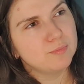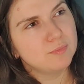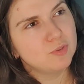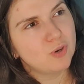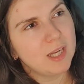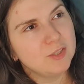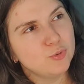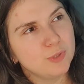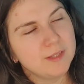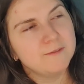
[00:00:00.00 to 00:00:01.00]
try
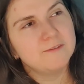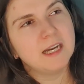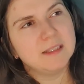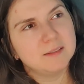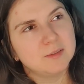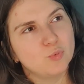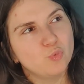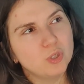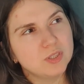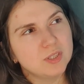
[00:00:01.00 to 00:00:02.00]
to invent
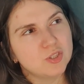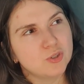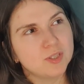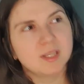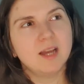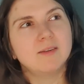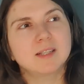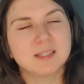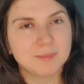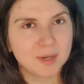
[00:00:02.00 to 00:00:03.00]
what a certain
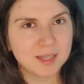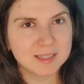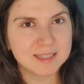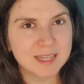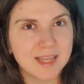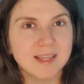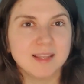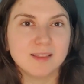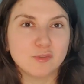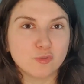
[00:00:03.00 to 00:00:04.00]
character might say
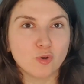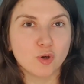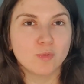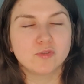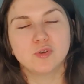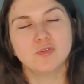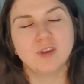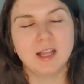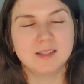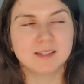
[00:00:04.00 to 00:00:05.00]
in the form of
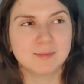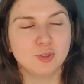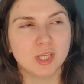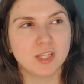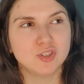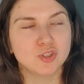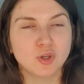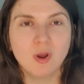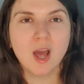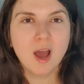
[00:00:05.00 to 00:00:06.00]
nonviolent communication.
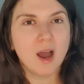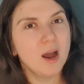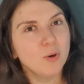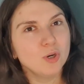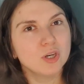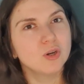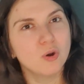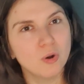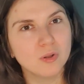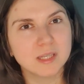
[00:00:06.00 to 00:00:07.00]
So our
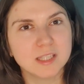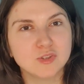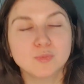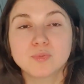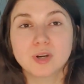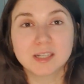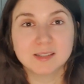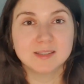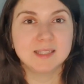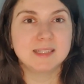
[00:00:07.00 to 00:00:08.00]
goal is to
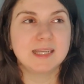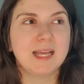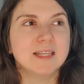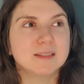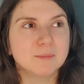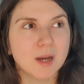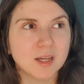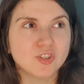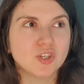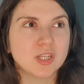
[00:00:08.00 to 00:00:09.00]
practice it as
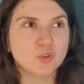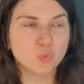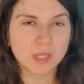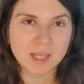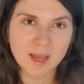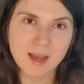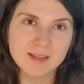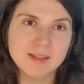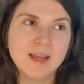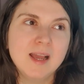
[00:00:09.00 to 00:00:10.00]
much as we
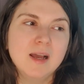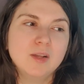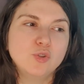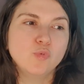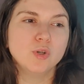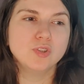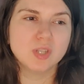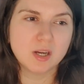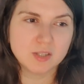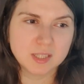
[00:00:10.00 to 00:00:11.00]
can towards
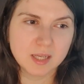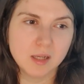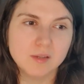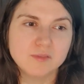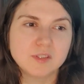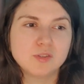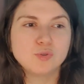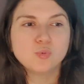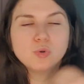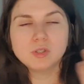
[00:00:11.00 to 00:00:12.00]
ourselves,
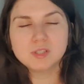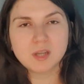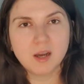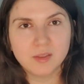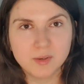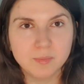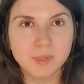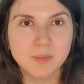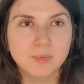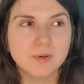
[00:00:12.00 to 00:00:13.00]
towards other
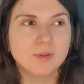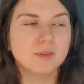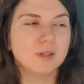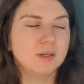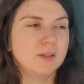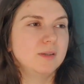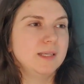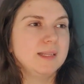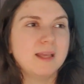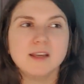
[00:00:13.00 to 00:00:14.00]
people,
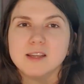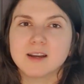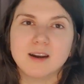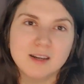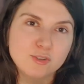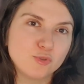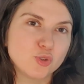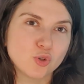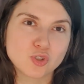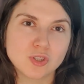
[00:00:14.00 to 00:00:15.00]
in any kind of
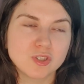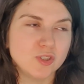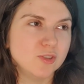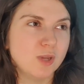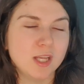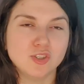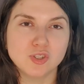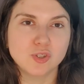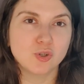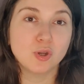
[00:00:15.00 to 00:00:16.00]
social
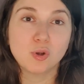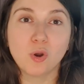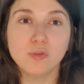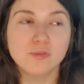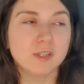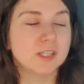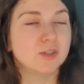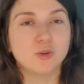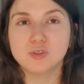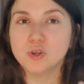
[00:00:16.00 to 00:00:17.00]
situation, conflict
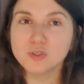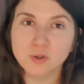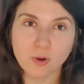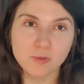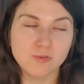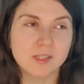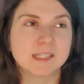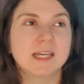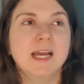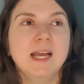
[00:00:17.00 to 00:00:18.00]
or not
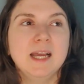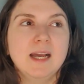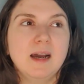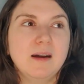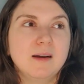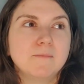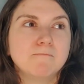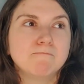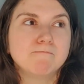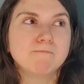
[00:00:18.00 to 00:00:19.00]
conflict.
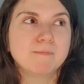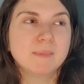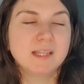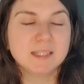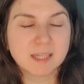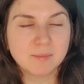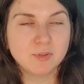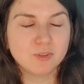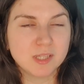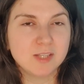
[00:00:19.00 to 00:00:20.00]
This can be
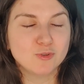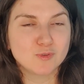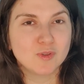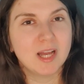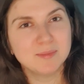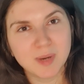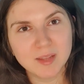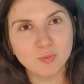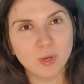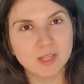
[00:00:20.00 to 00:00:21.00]
really useful. And by
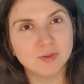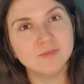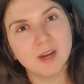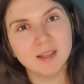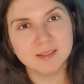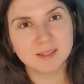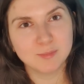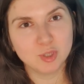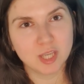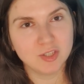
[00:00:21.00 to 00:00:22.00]
the way, nonviolent
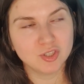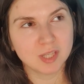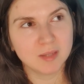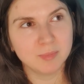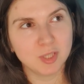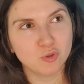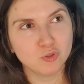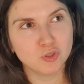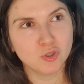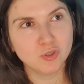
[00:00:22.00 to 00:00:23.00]
communication can be
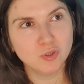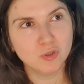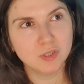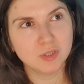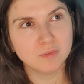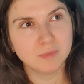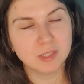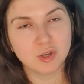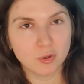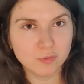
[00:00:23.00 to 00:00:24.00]
used not only in
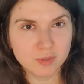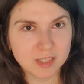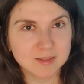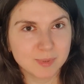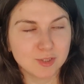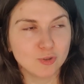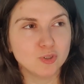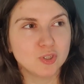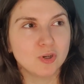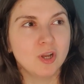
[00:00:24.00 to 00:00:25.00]
conflicts, but
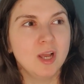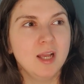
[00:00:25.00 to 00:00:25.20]
also